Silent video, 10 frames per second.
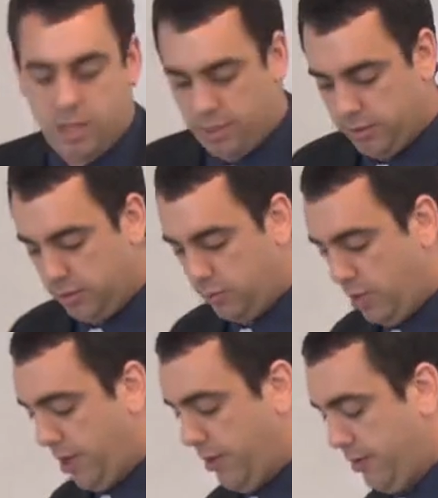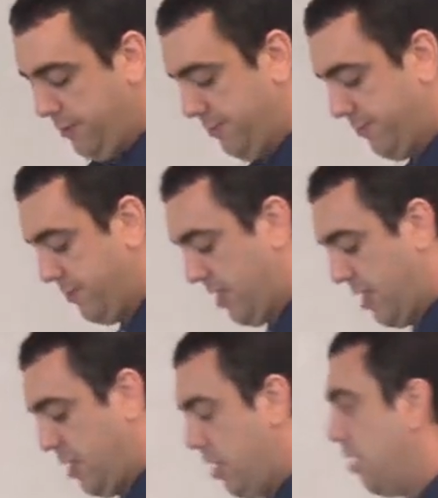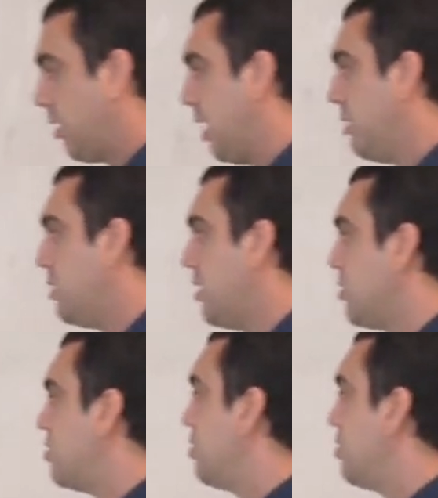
in a little while. Okay, and this has a